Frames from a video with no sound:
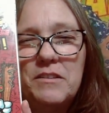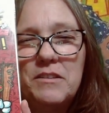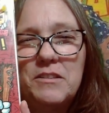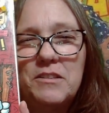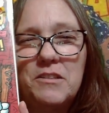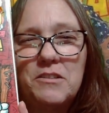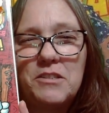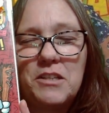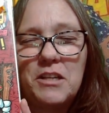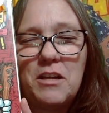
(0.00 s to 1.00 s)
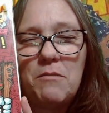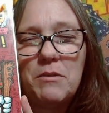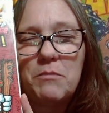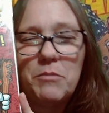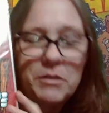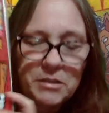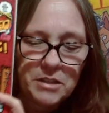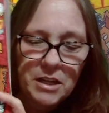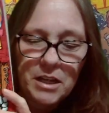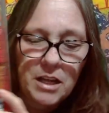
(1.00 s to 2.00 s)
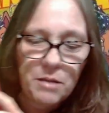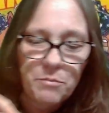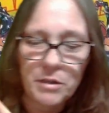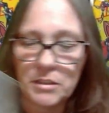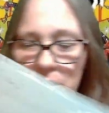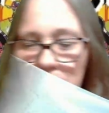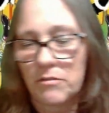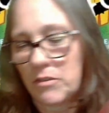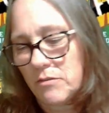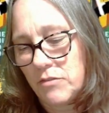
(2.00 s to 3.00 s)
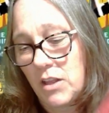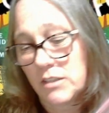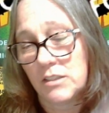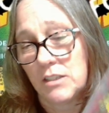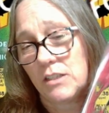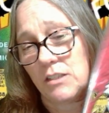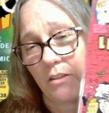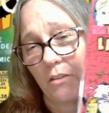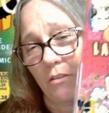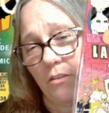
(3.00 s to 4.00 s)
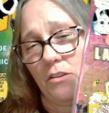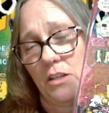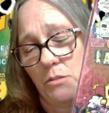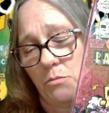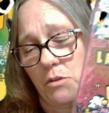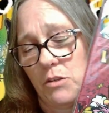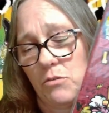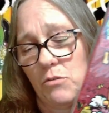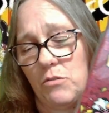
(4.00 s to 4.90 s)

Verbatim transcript: So those are the comic books that I picked up from Foxy. So that's pretty cool.